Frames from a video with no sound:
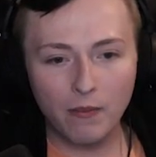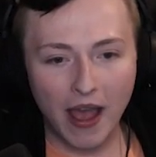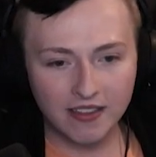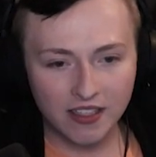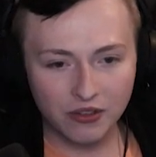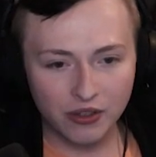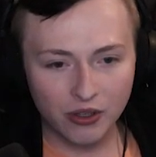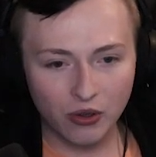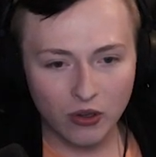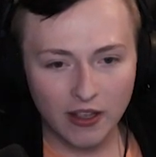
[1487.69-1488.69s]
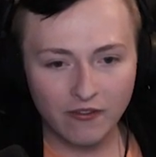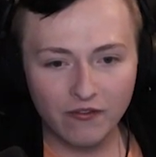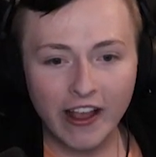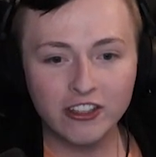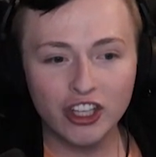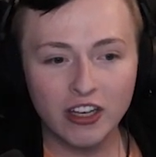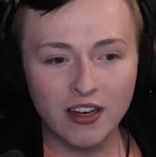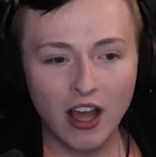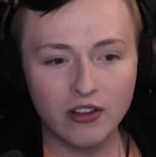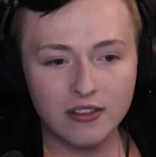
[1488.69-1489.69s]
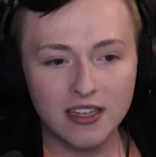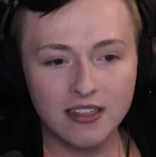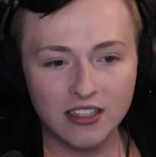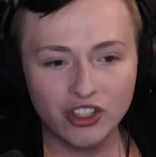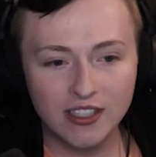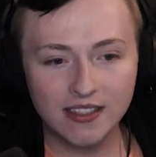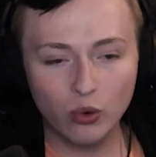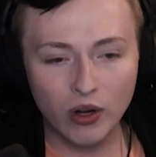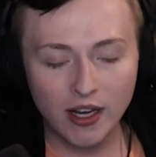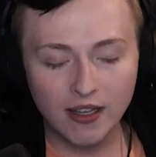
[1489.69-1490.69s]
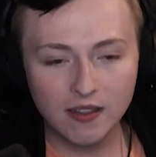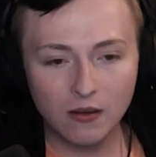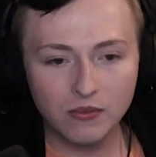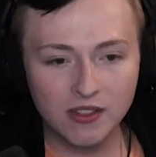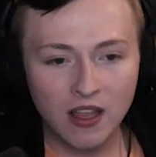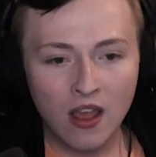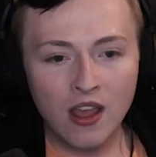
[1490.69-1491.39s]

bacterial infection in other indigenous organisms.